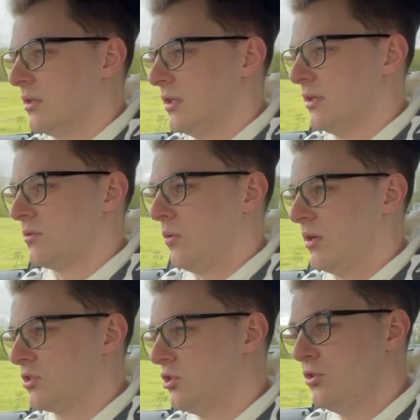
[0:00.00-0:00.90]
Uh,
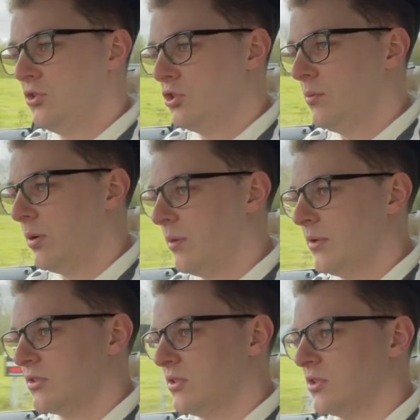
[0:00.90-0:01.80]
as soon as you pop
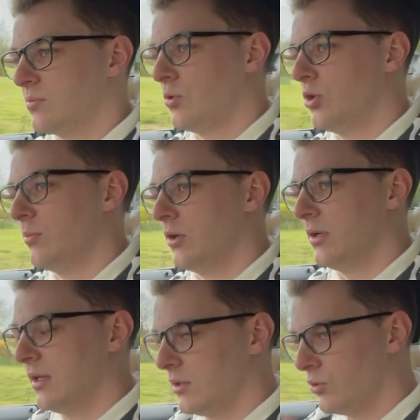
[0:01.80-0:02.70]
this into sport
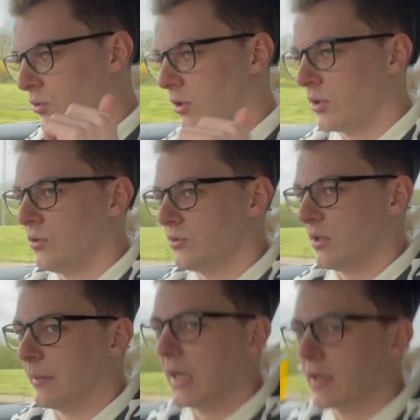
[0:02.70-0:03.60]
mode, ignore the cold in the
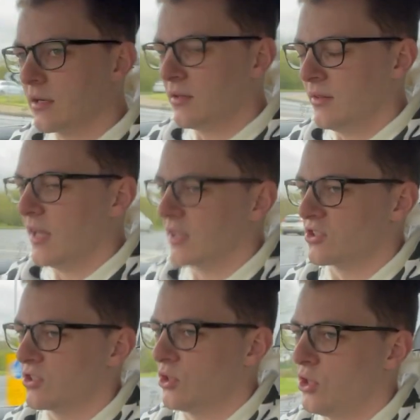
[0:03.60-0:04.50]
back. They're
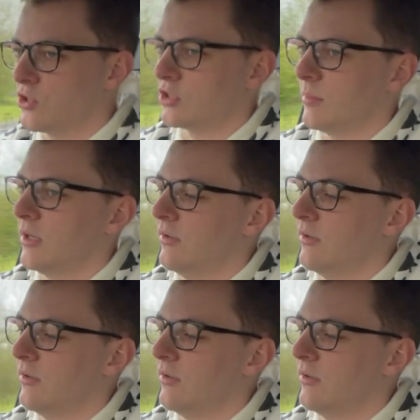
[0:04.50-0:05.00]
sloshing about